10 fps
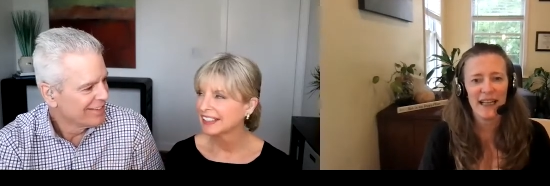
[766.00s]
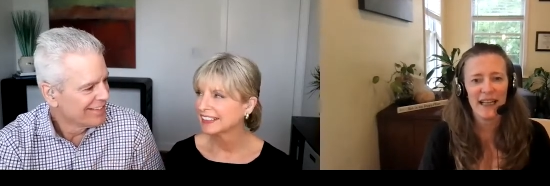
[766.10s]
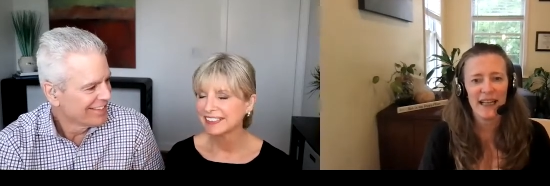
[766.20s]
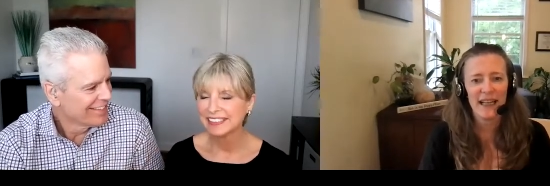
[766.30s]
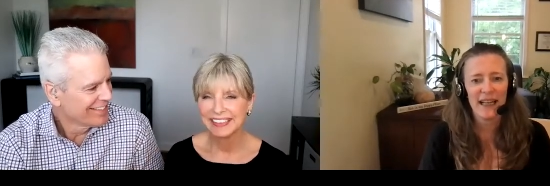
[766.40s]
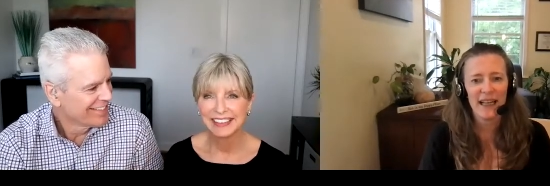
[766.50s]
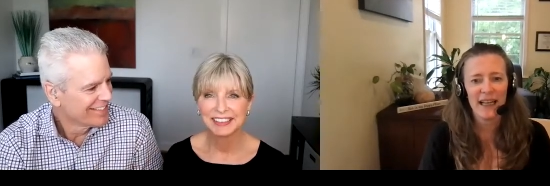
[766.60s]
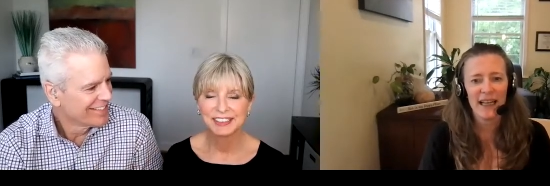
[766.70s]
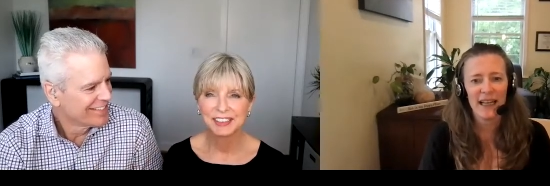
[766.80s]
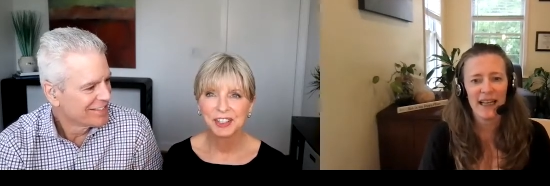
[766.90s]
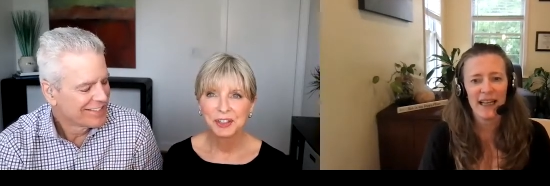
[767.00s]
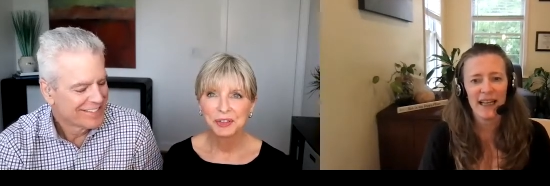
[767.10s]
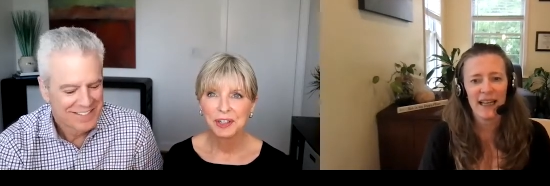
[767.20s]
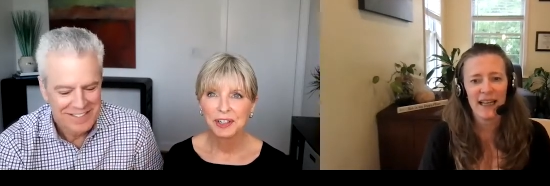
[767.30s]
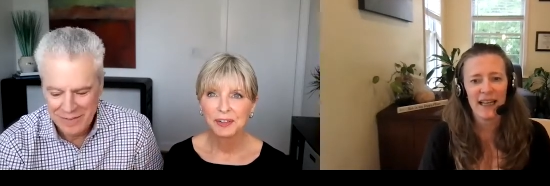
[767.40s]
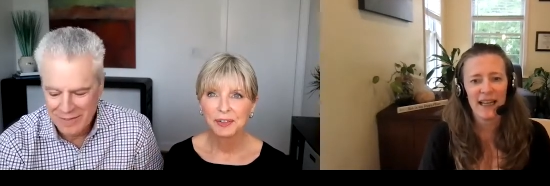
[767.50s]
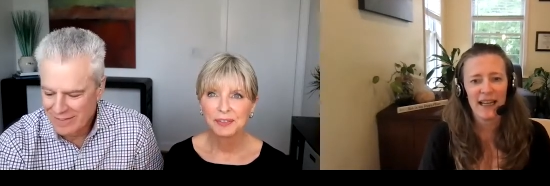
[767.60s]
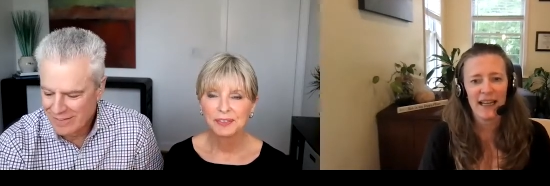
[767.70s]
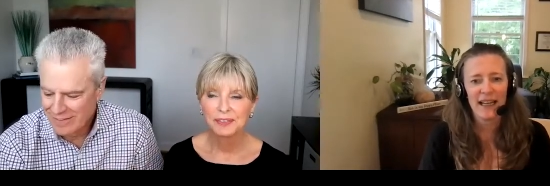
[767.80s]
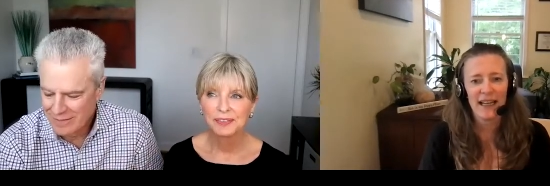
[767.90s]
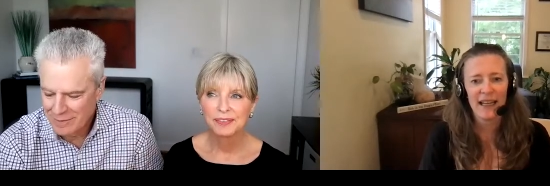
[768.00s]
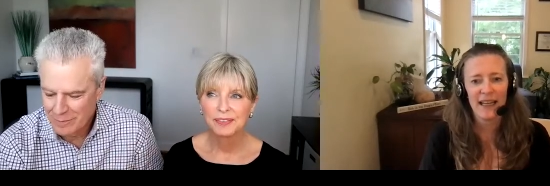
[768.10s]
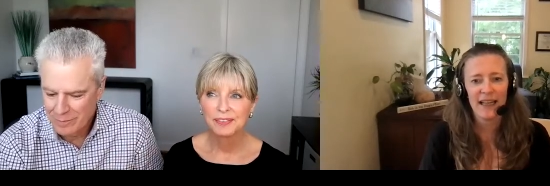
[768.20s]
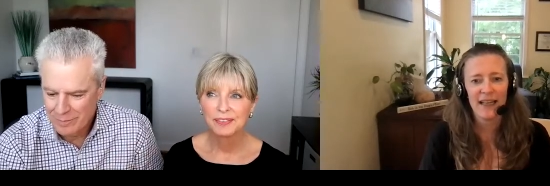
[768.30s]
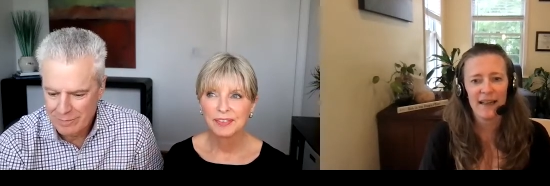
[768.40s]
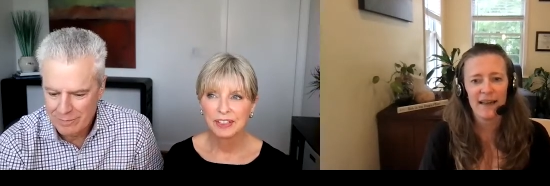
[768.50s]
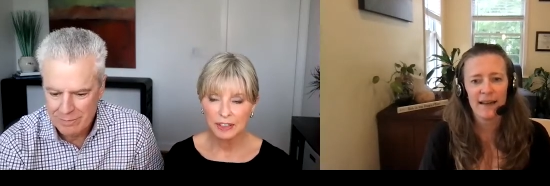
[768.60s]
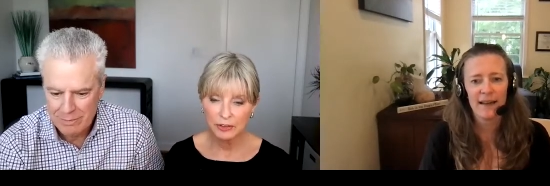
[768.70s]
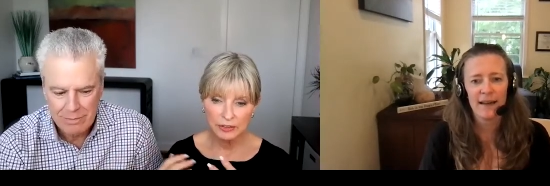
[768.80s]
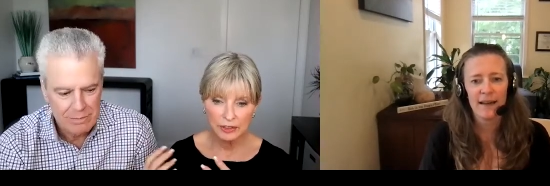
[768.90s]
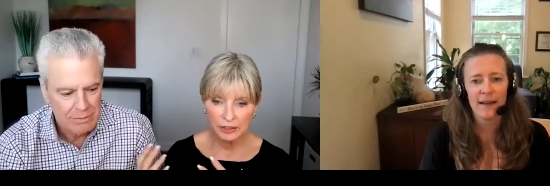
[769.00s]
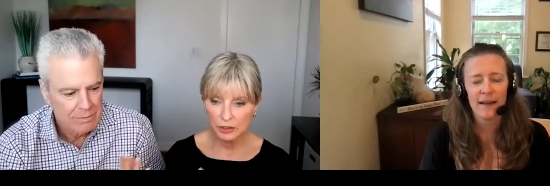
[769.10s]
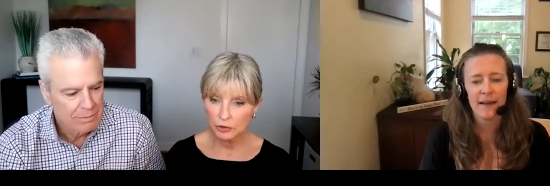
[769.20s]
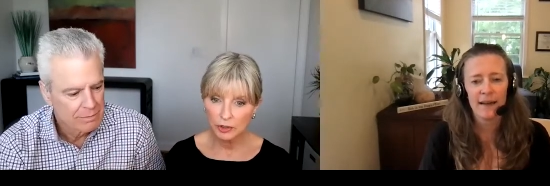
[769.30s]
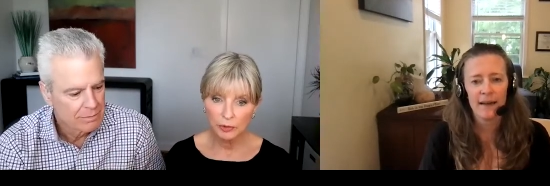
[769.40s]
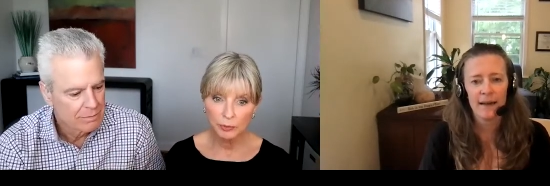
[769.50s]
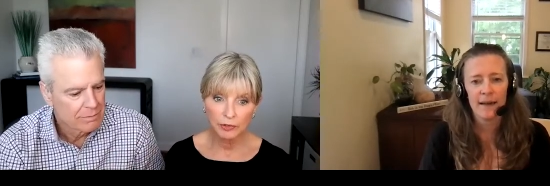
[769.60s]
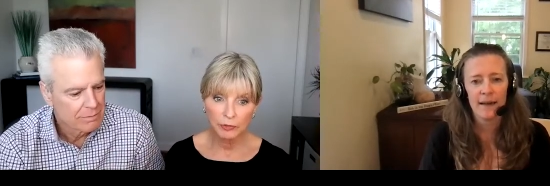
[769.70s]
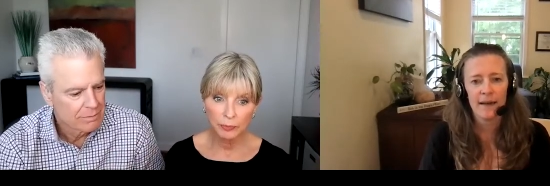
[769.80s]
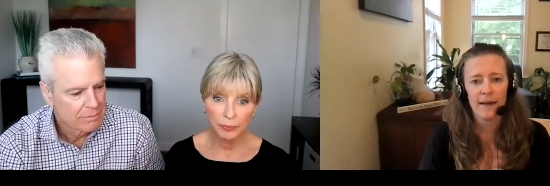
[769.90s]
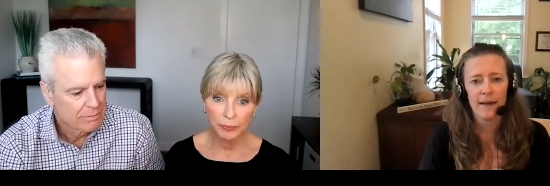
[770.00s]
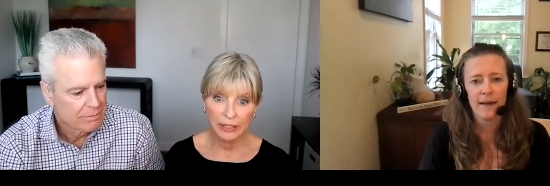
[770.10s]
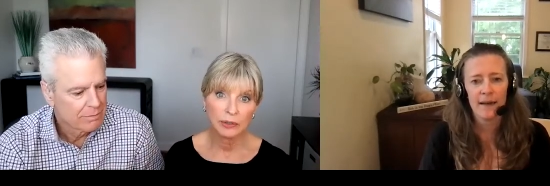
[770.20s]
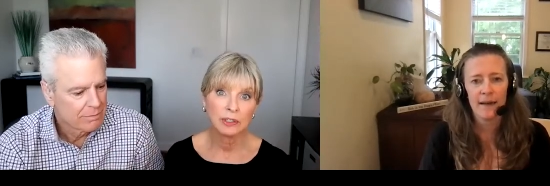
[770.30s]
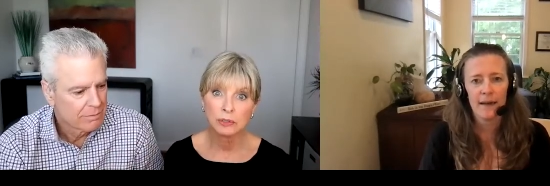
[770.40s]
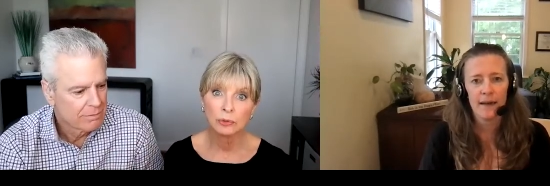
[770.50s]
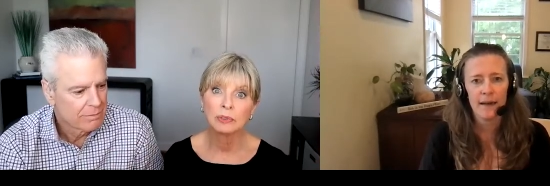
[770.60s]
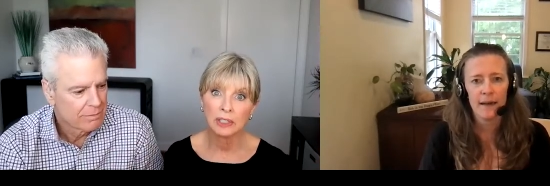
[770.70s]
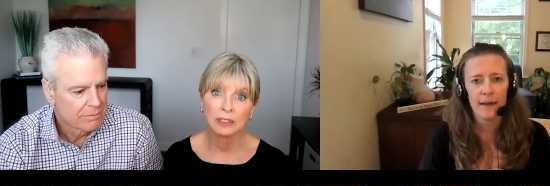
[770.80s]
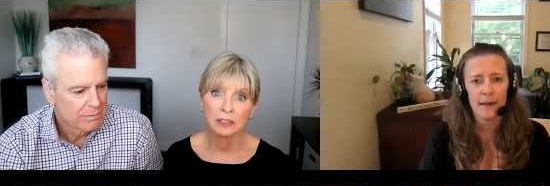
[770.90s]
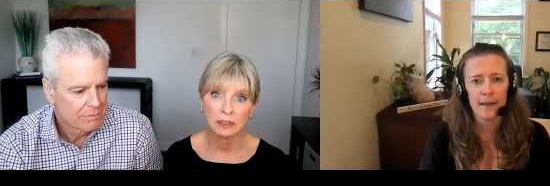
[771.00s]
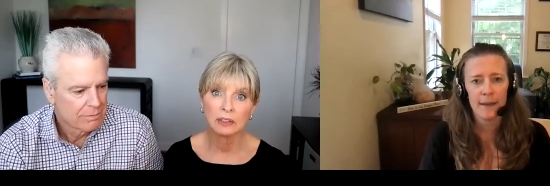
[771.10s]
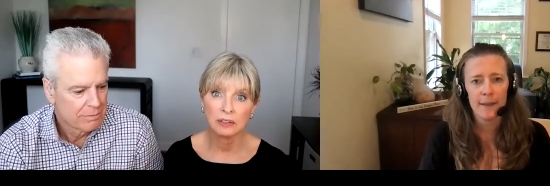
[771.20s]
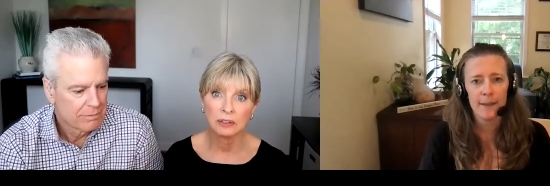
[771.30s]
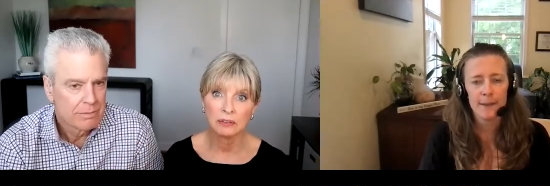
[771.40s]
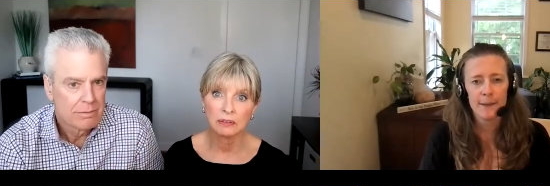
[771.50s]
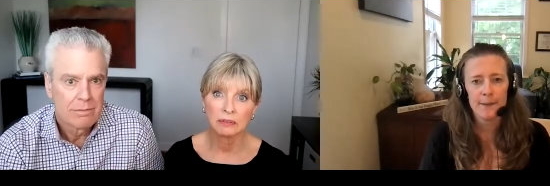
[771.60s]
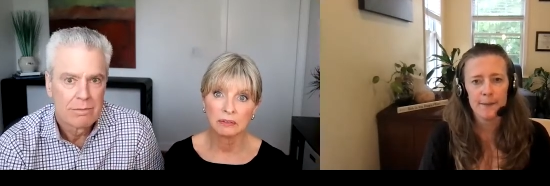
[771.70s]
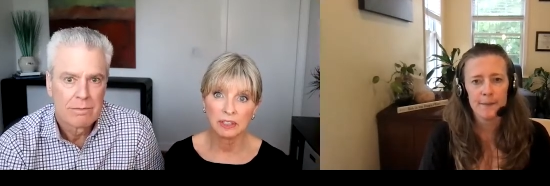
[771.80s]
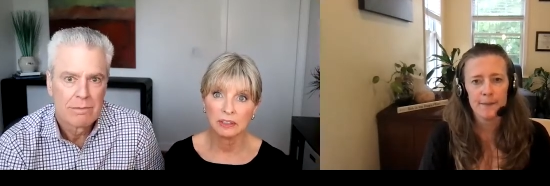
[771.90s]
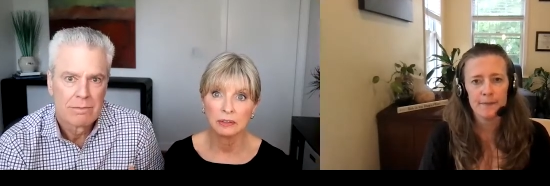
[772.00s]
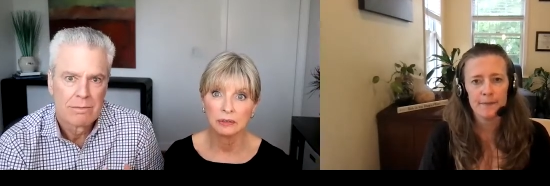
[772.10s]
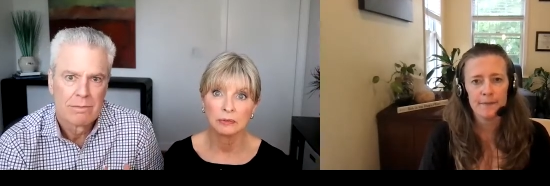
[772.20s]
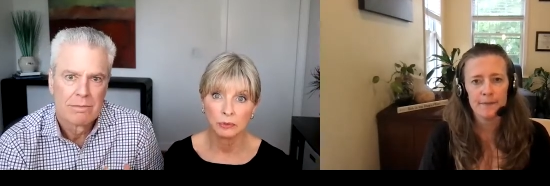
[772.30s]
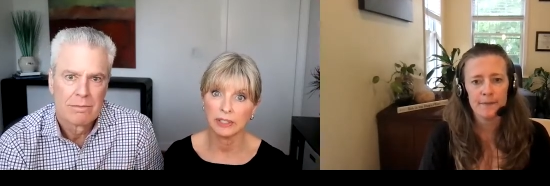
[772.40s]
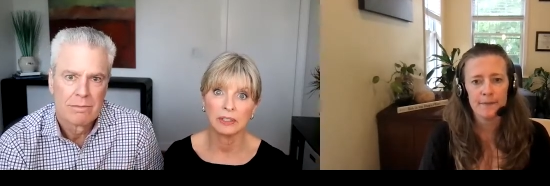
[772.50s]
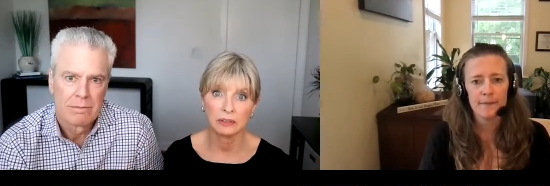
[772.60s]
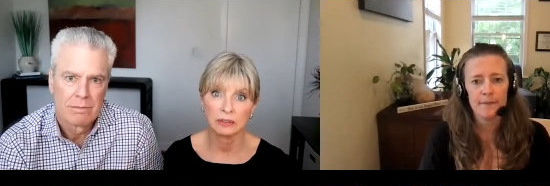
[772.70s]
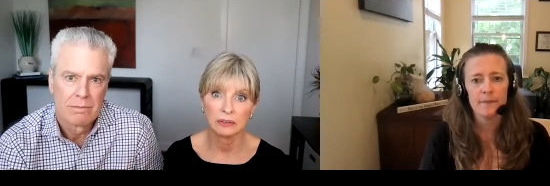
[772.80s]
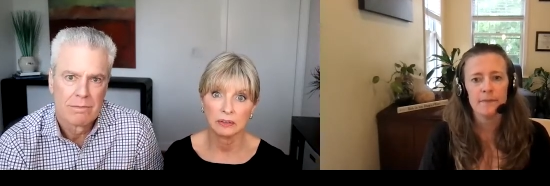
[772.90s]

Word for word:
Speaker 1: Oh gosh. Well, there's the extreme of parents who get into their kids' ways.